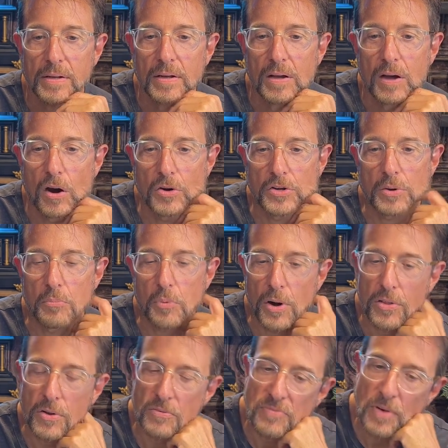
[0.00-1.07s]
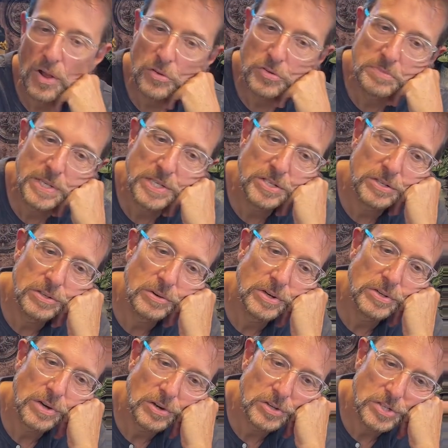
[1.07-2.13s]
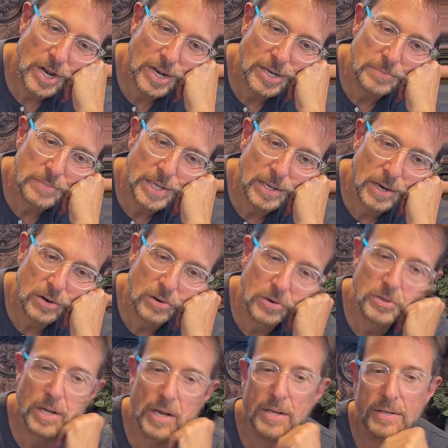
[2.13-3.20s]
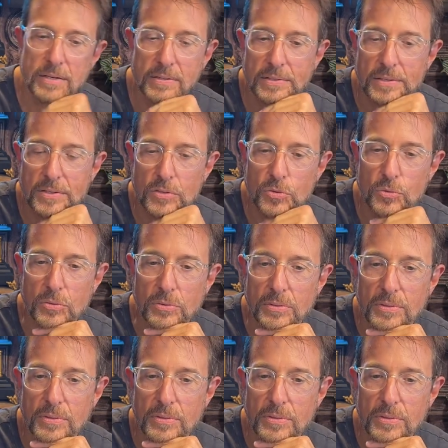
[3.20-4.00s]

Oh, your brother follows me too? Are you talking to me? Oh, okay, cool.